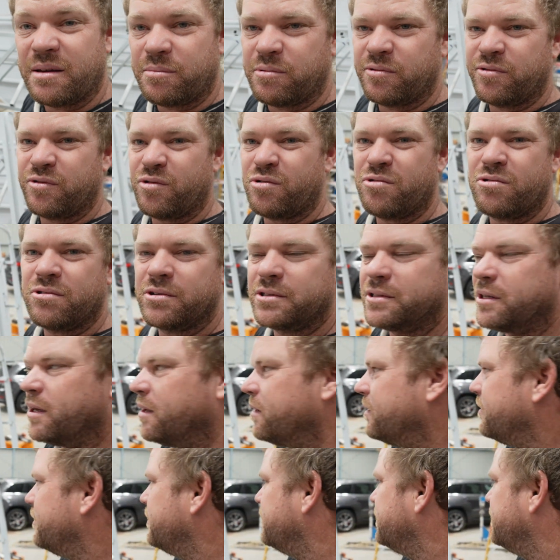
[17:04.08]
before,
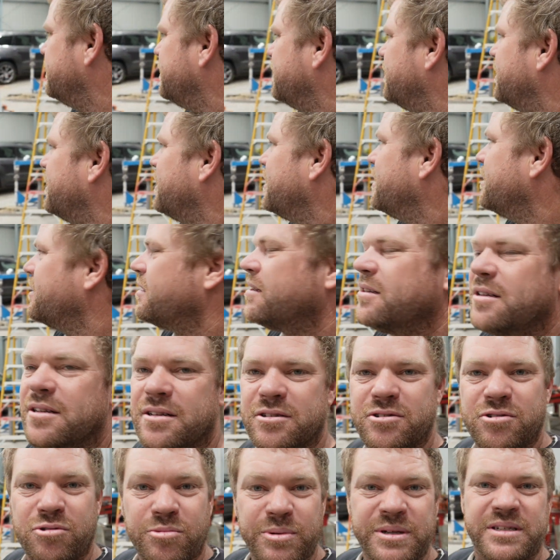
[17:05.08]
so
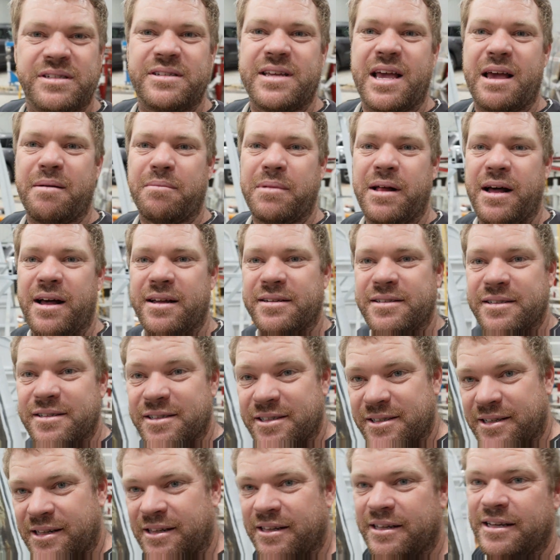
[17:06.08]
it's all been sandblasted,
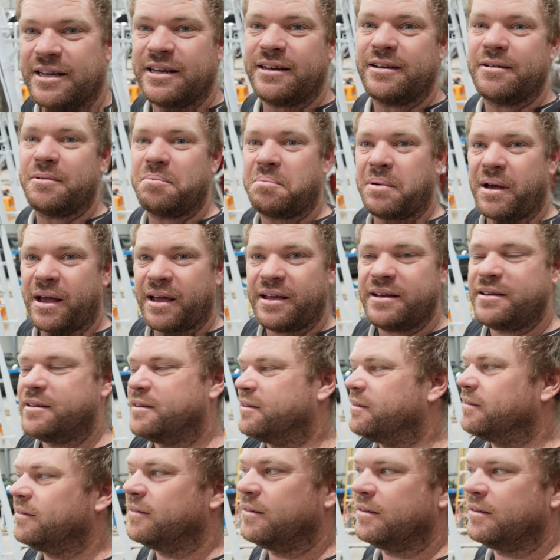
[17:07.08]
it's cleaned, painted,